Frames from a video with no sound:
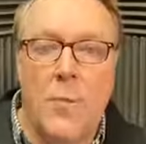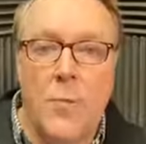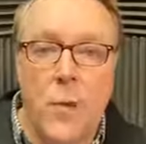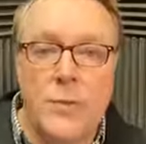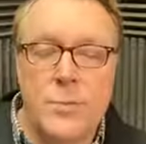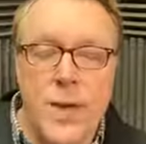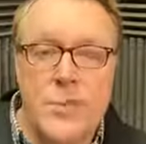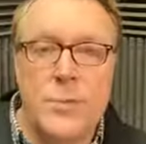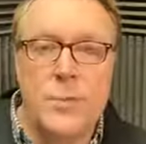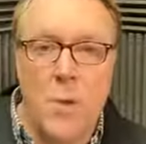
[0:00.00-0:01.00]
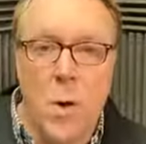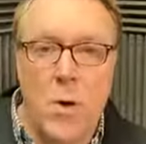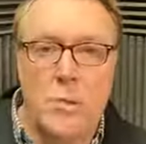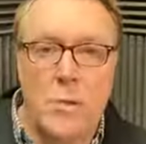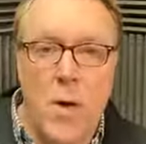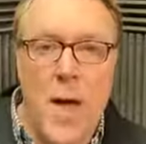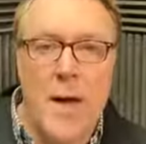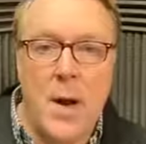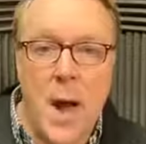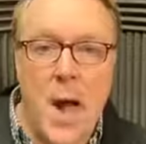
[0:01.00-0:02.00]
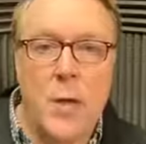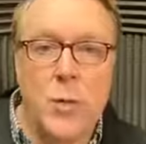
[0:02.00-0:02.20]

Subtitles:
Those patients are also at a higher